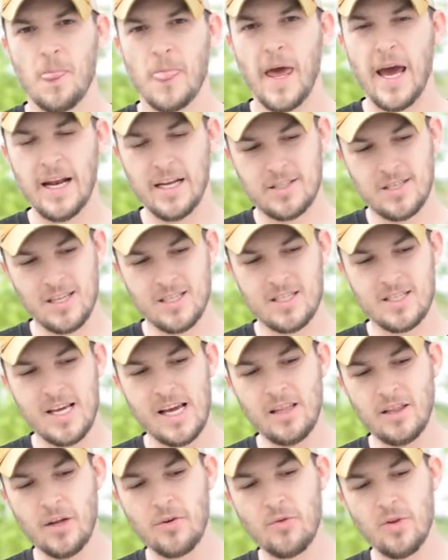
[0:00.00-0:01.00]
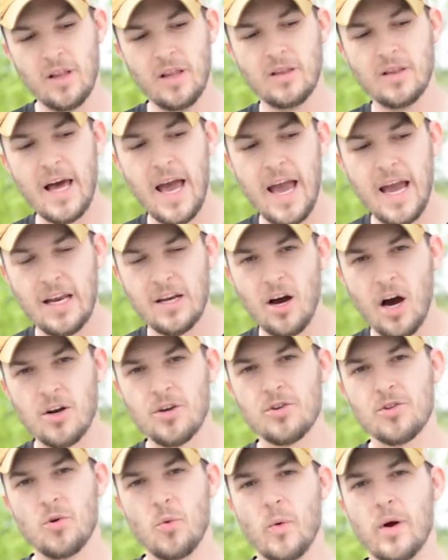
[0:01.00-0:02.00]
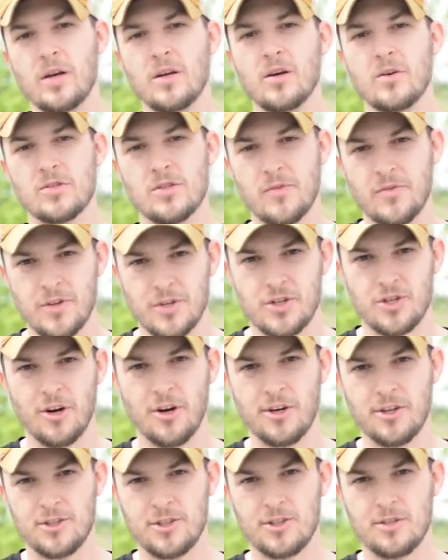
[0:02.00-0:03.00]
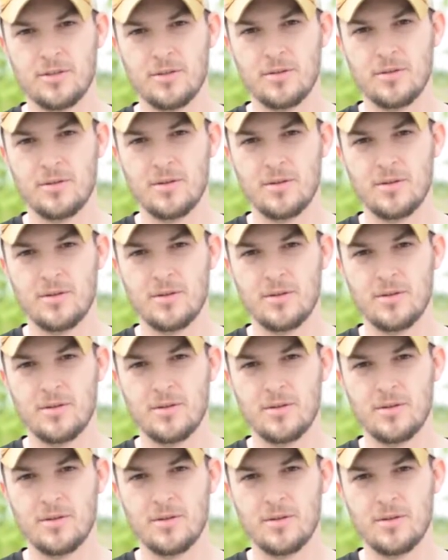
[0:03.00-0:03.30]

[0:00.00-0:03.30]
And it says that they literally laid under the windows of the church